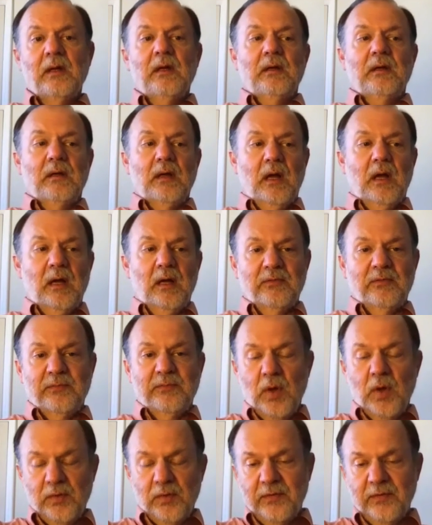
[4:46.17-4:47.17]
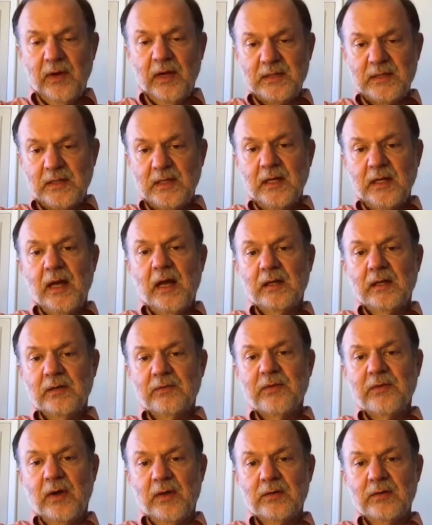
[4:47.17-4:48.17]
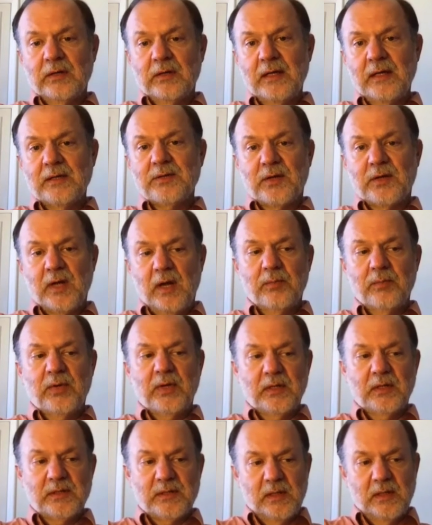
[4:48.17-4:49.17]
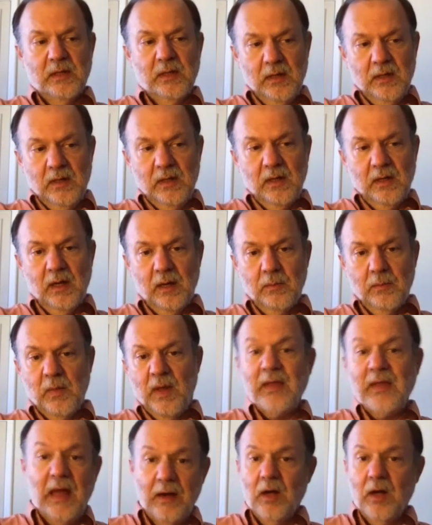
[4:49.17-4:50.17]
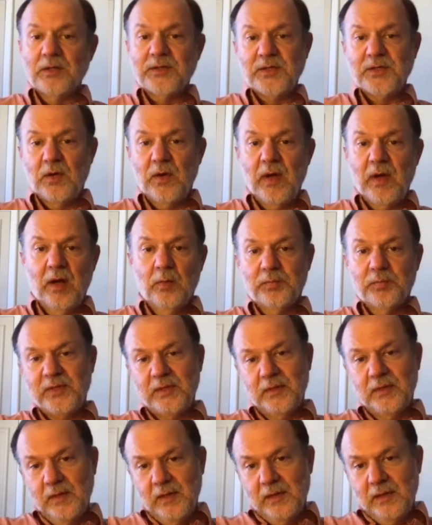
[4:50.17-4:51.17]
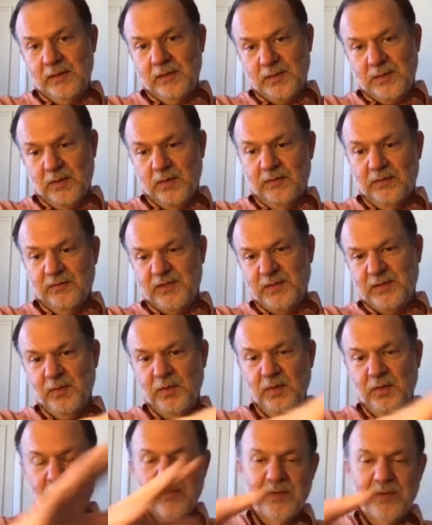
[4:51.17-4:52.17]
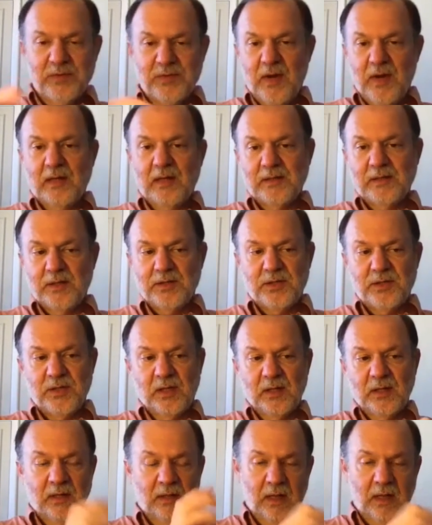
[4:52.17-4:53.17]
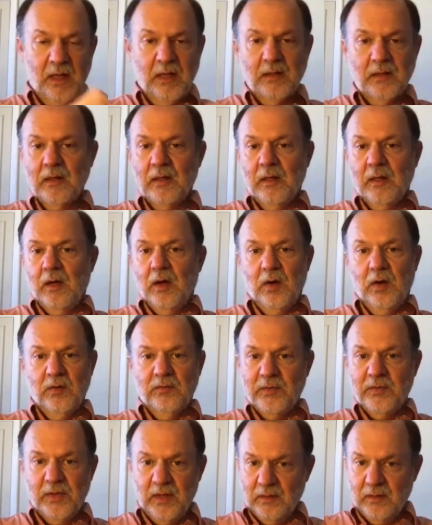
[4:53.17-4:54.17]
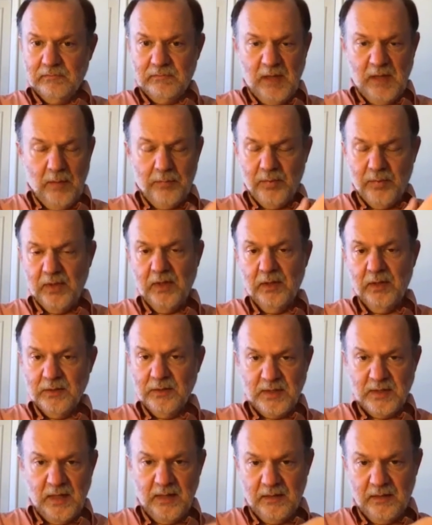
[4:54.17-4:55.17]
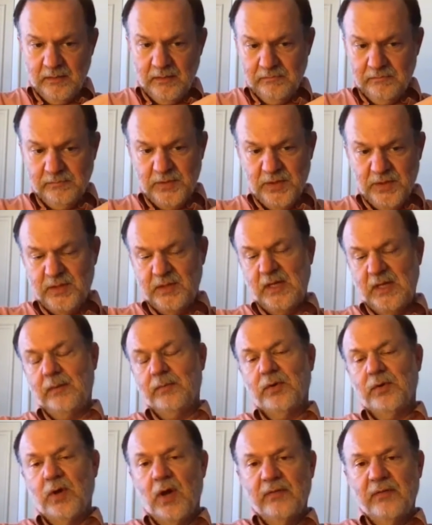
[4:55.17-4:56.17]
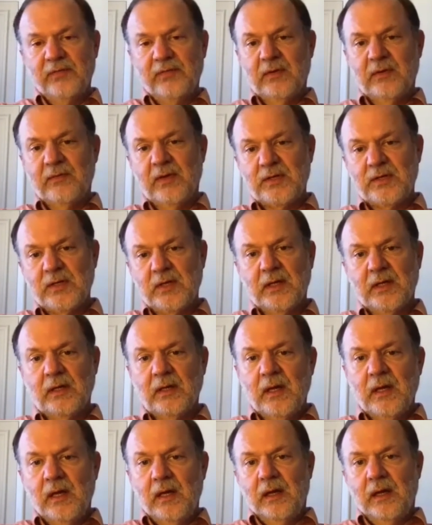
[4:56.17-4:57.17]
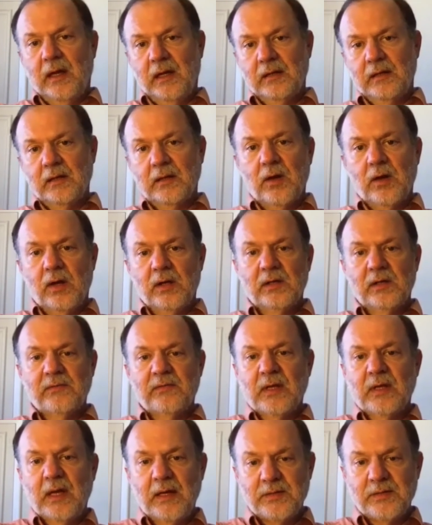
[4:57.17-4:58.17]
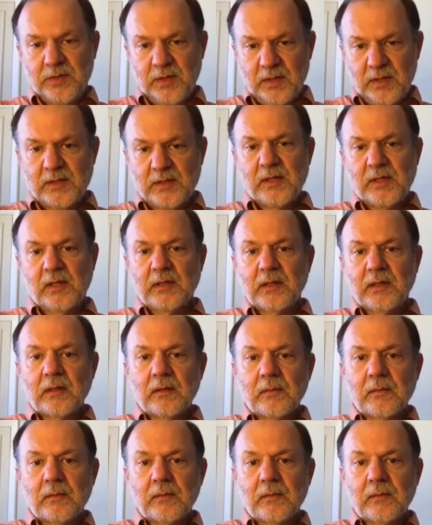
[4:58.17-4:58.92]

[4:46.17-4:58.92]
both for SDL and for other laser companies, and that also helped sort of smooth the transition. And then over the couple years, I just tapered off and eventually ended all of the laser consulting.